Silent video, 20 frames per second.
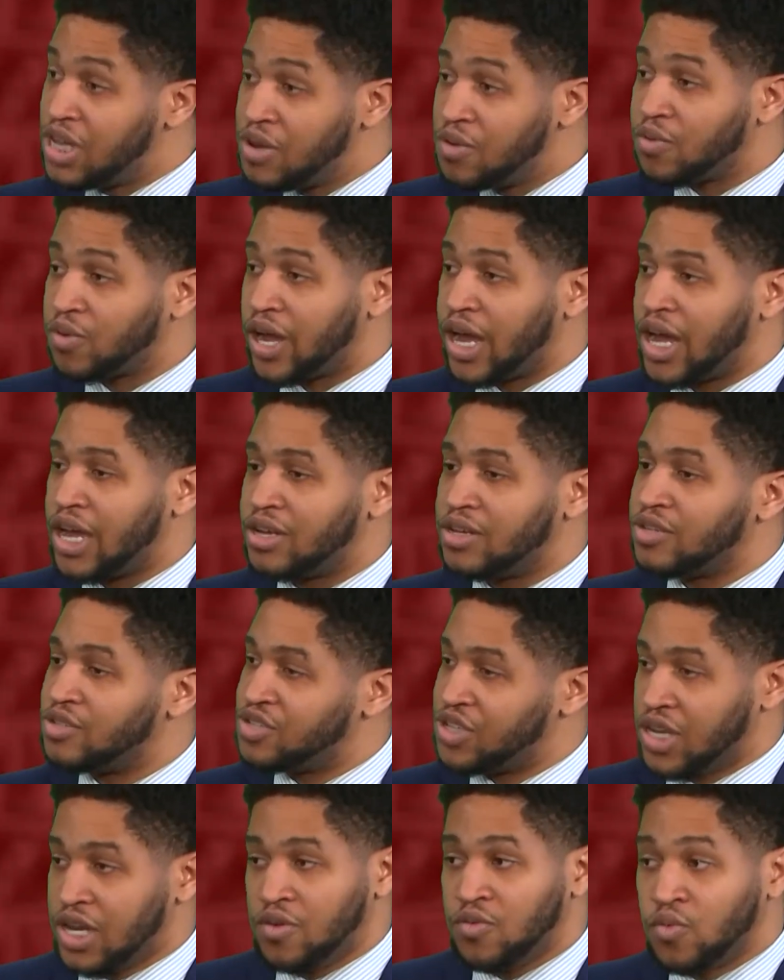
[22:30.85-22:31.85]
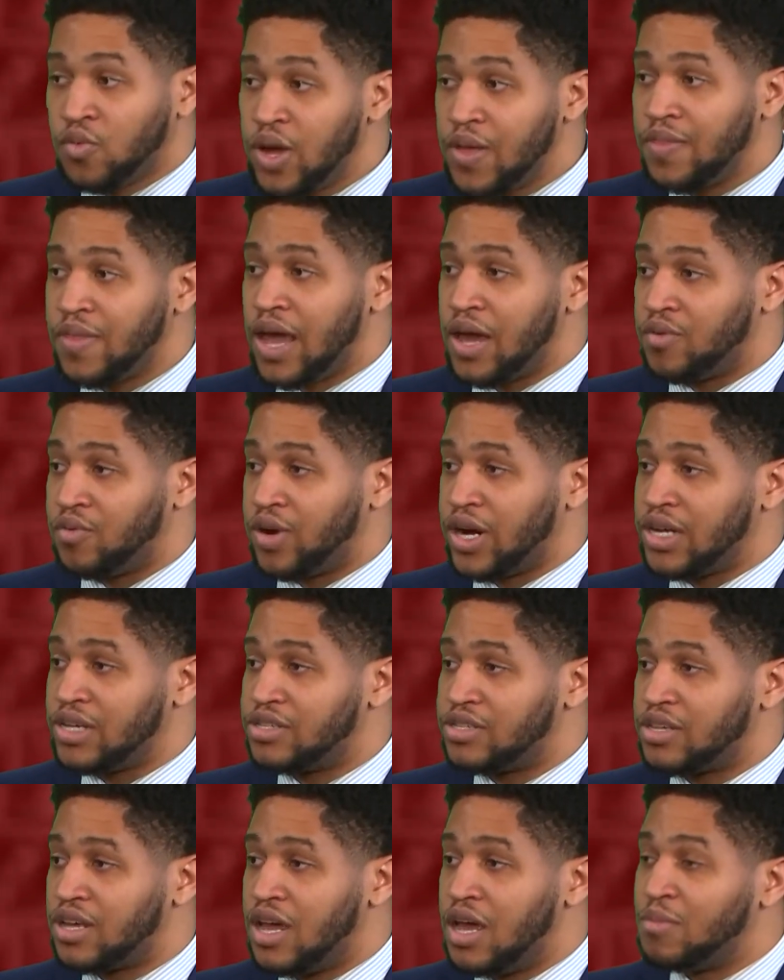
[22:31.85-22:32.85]
ran, she didn't win that
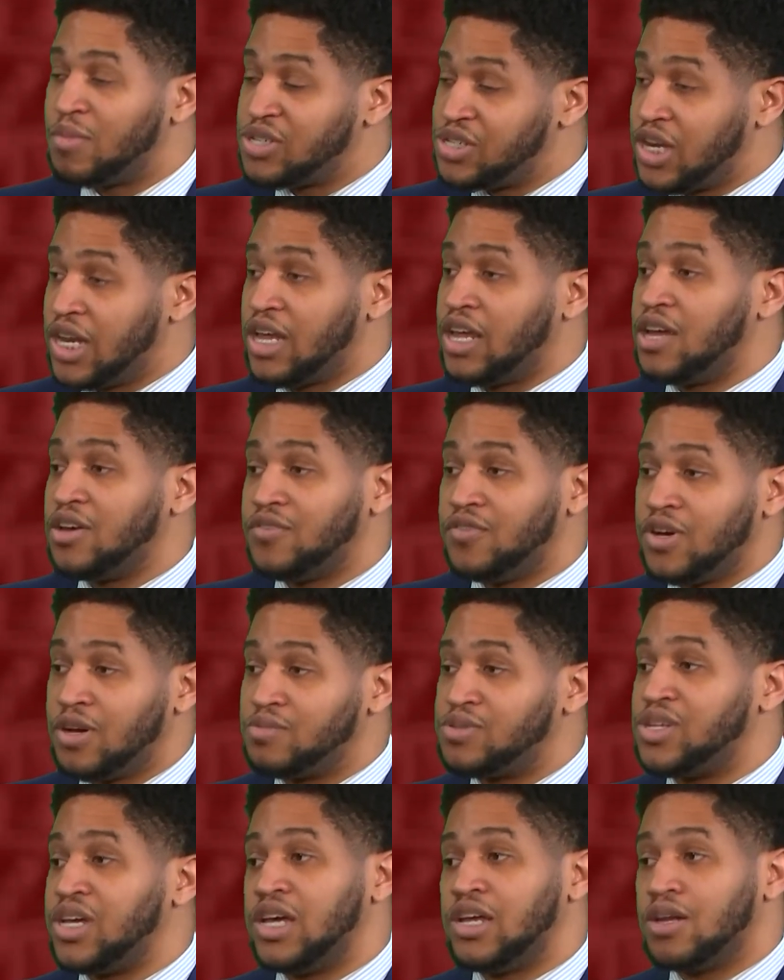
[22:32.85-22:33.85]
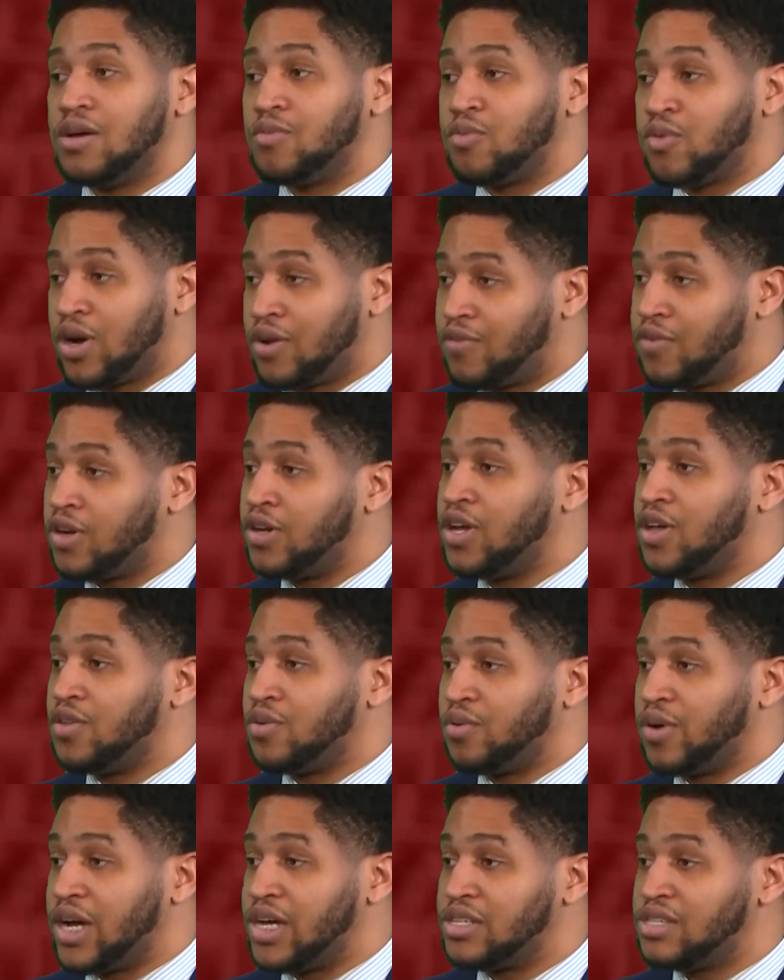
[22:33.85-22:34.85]
race, but she didn't give up. She ended up running for another
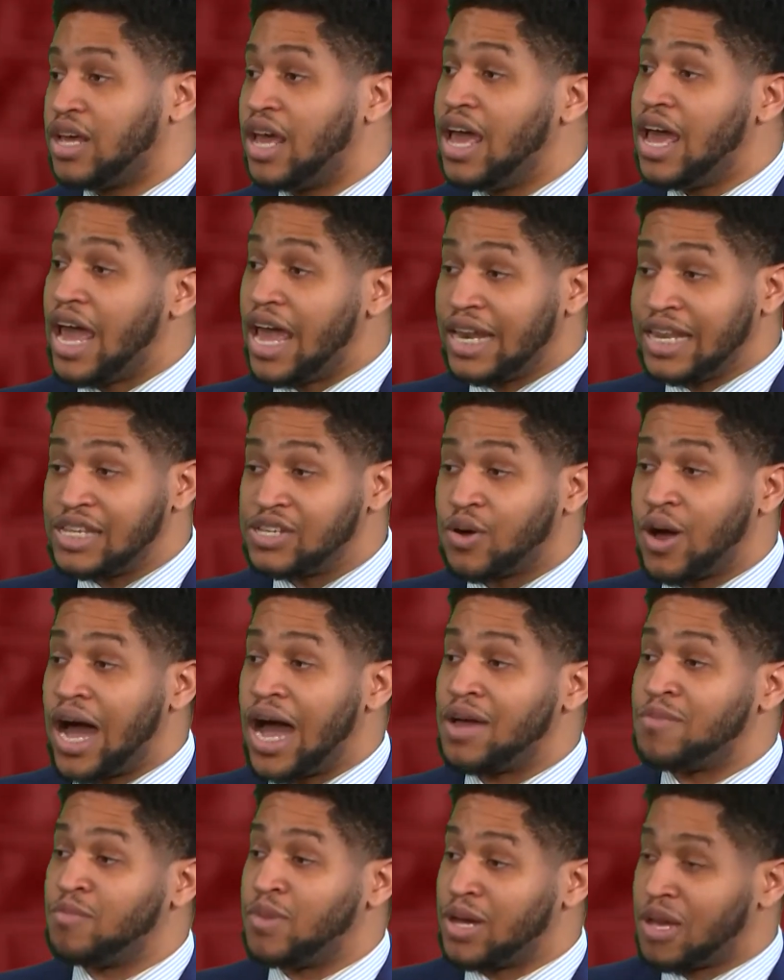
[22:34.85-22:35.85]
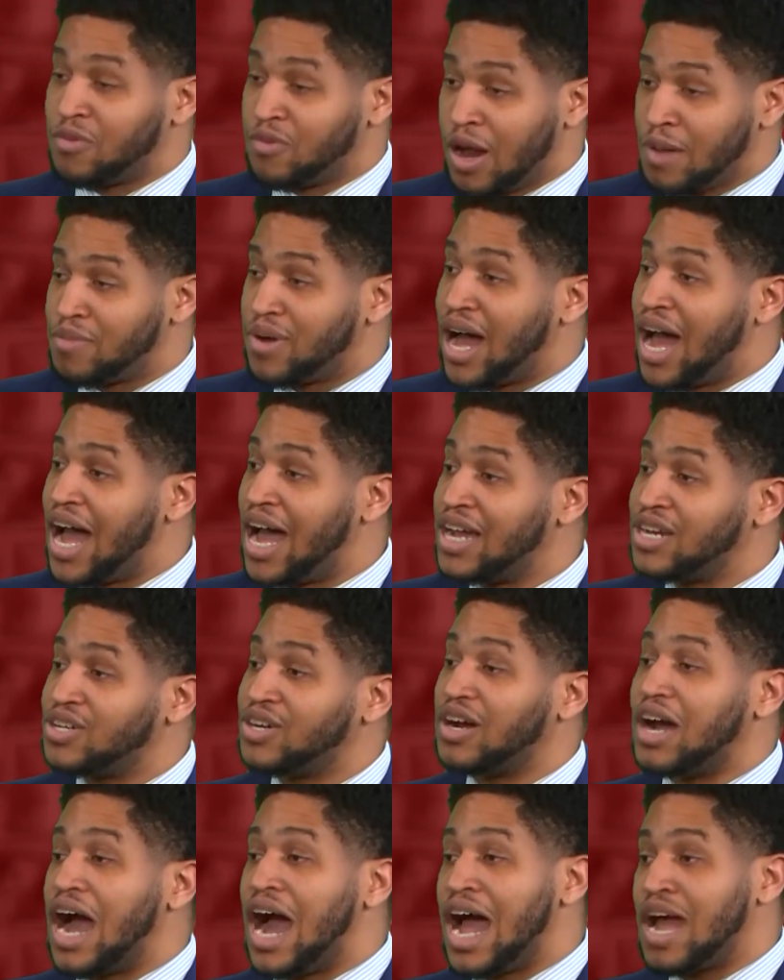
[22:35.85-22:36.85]
race. Right. And so right behind
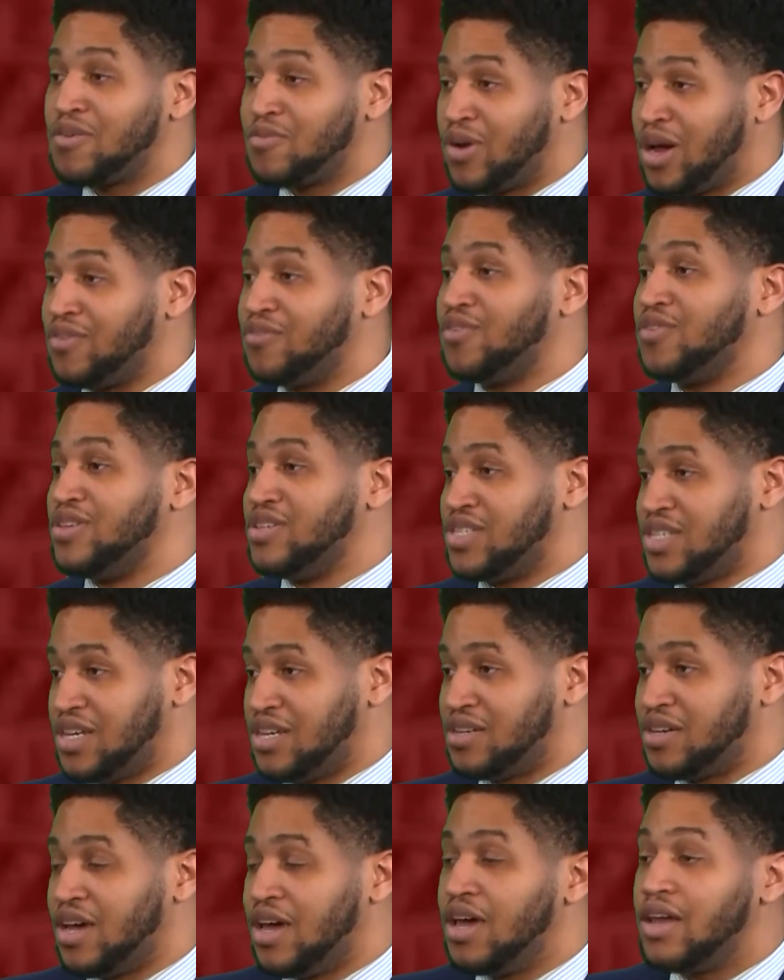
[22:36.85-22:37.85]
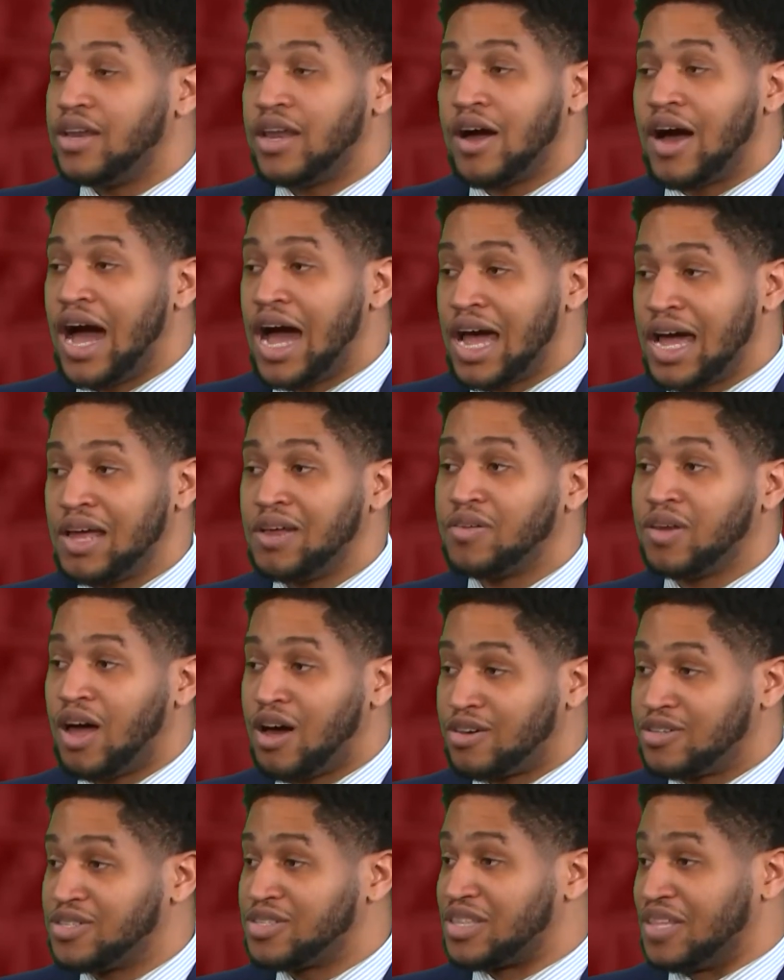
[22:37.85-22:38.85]
her, I ran for the seat. Now, I
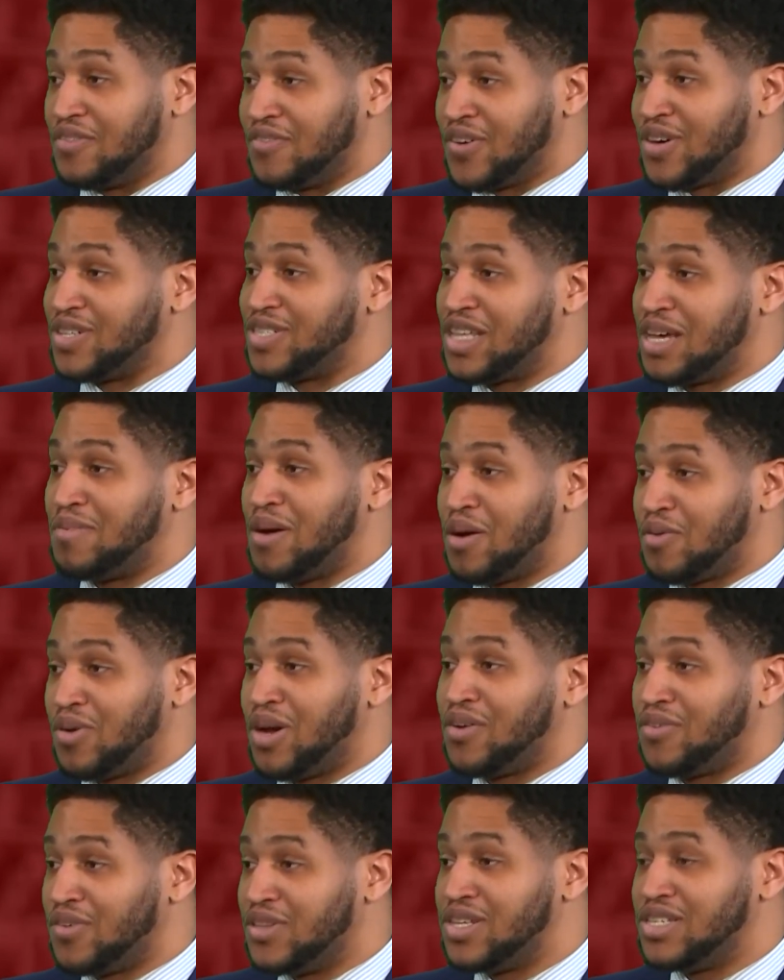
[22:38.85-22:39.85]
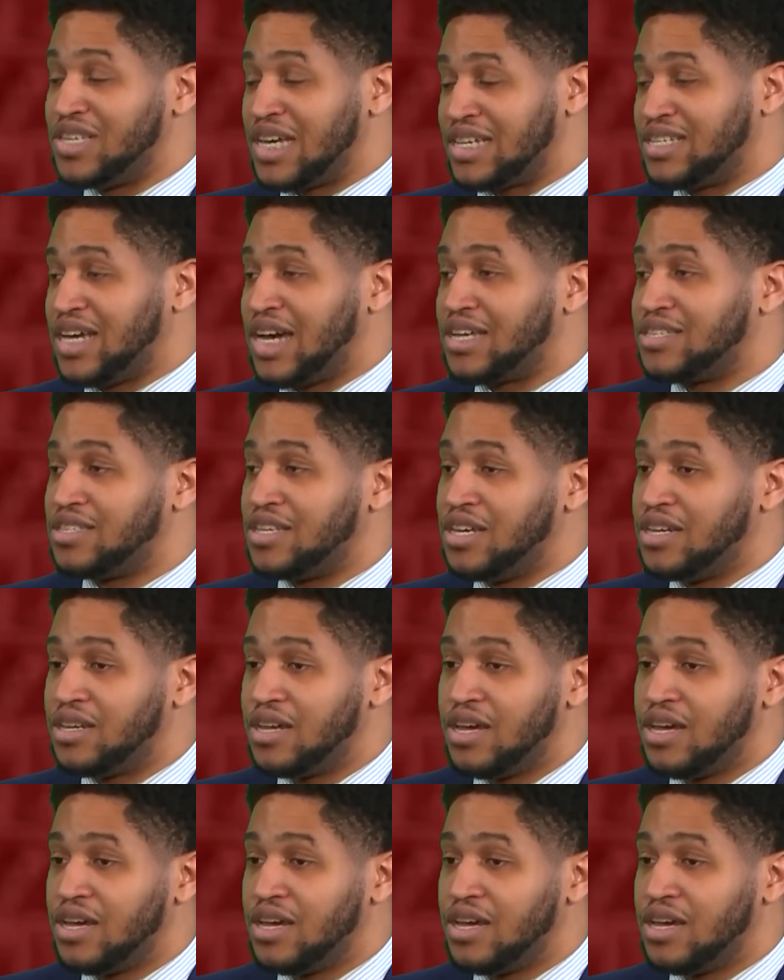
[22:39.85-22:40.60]
lost the first time I ran for this exact seat